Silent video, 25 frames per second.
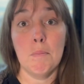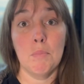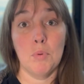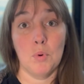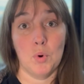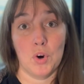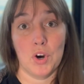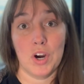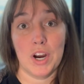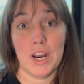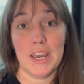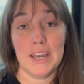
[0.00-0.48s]

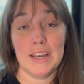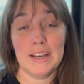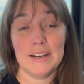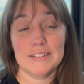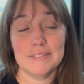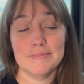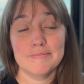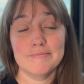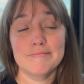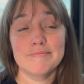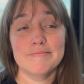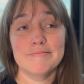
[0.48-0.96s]
boring.
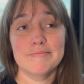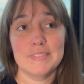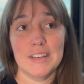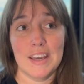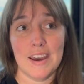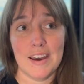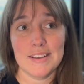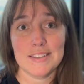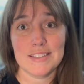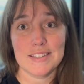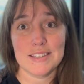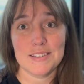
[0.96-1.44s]

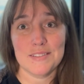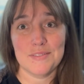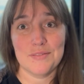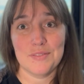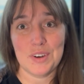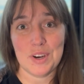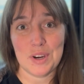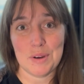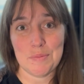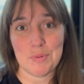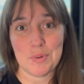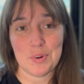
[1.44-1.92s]
Yes,
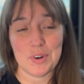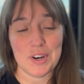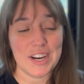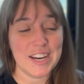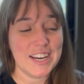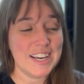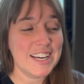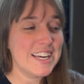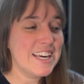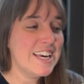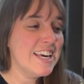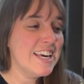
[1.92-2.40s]
very boring.